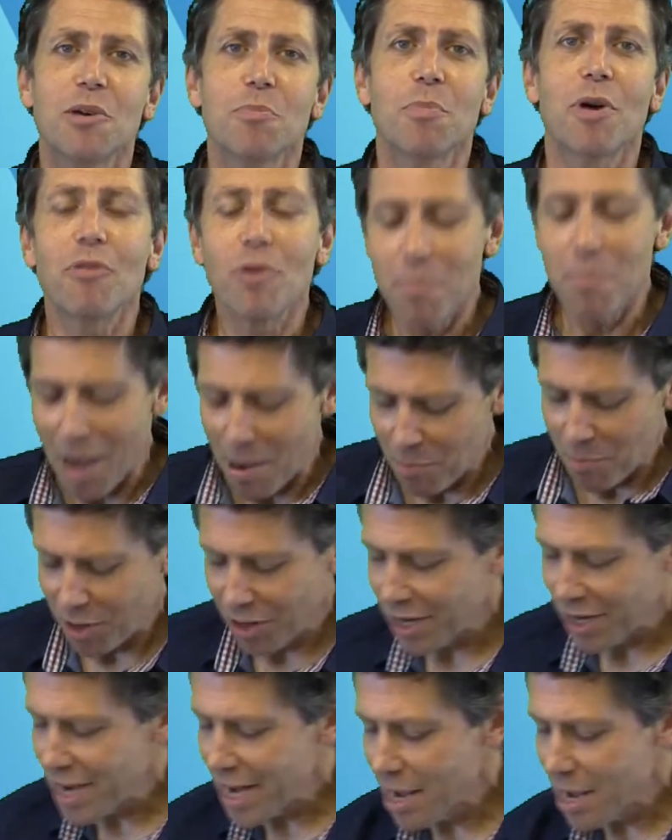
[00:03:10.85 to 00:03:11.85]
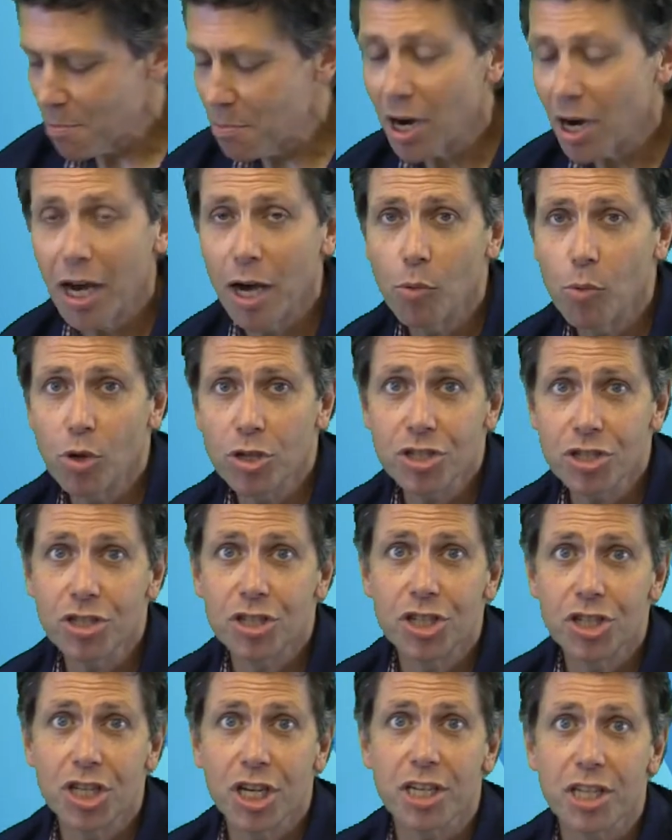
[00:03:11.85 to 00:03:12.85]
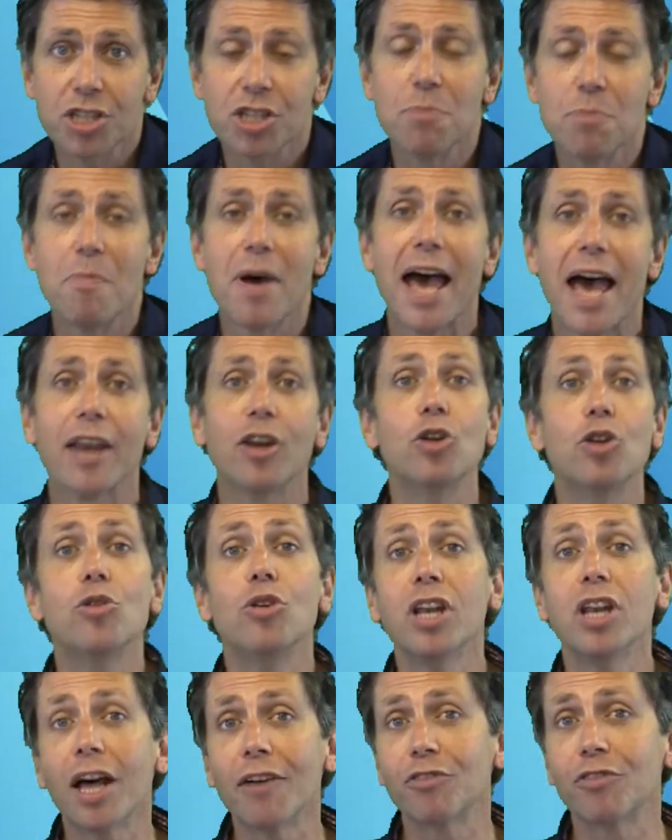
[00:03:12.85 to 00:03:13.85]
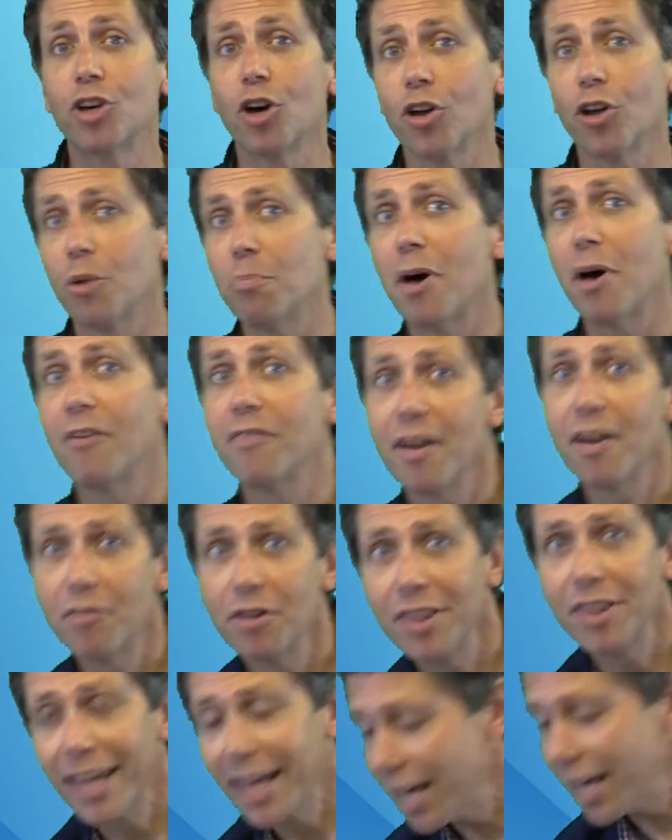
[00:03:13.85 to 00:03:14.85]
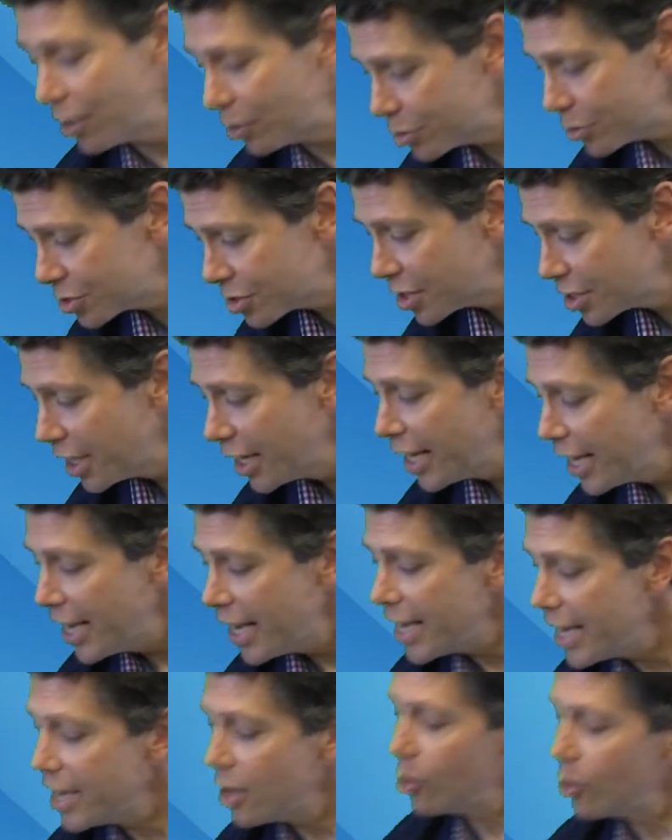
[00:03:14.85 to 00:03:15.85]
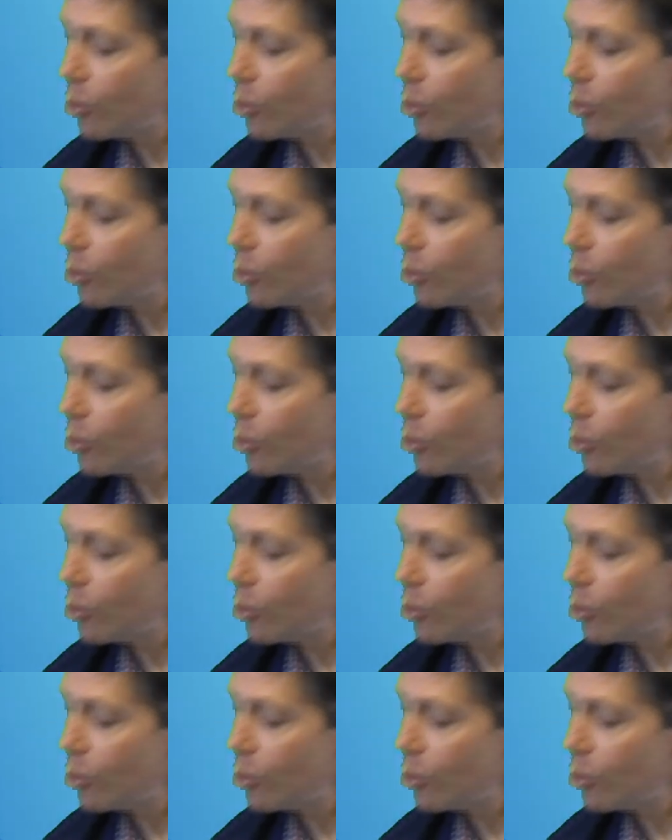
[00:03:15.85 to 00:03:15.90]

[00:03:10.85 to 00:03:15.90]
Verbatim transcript: But remember that Nehemiah wasn't just a man who loved God above everything else, he